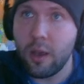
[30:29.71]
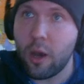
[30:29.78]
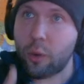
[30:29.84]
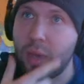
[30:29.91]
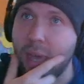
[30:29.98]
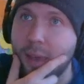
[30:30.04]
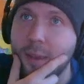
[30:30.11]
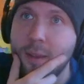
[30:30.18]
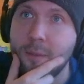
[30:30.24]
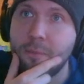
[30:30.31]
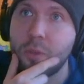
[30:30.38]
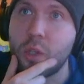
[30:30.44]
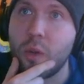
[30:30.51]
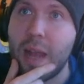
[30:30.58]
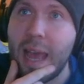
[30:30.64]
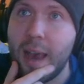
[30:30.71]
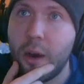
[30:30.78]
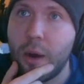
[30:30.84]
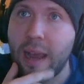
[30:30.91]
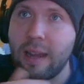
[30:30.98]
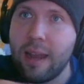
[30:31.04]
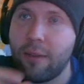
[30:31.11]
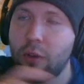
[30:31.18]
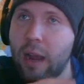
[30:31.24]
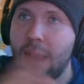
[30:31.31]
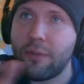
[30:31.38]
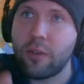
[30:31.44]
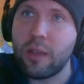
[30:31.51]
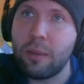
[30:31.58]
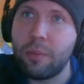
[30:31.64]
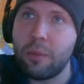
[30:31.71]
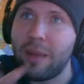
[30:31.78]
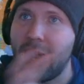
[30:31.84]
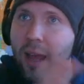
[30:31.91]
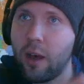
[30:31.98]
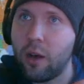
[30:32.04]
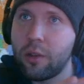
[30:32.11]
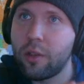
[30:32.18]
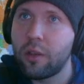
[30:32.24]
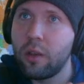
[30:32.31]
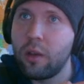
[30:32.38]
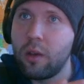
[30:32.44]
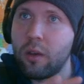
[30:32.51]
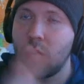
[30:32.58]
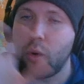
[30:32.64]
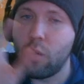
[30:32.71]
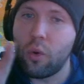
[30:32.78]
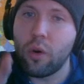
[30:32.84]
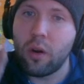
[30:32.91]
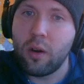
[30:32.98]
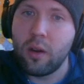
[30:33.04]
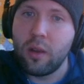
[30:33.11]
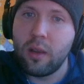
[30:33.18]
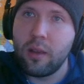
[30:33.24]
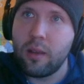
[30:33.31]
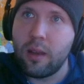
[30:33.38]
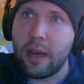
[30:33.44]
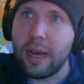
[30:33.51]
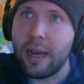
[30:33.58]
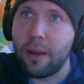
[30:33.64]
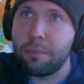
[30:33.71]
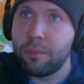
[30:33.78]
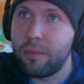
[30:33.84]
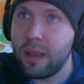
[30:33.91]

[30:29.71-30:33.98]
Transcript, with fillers: Okay, so now I never have to implement health or uh,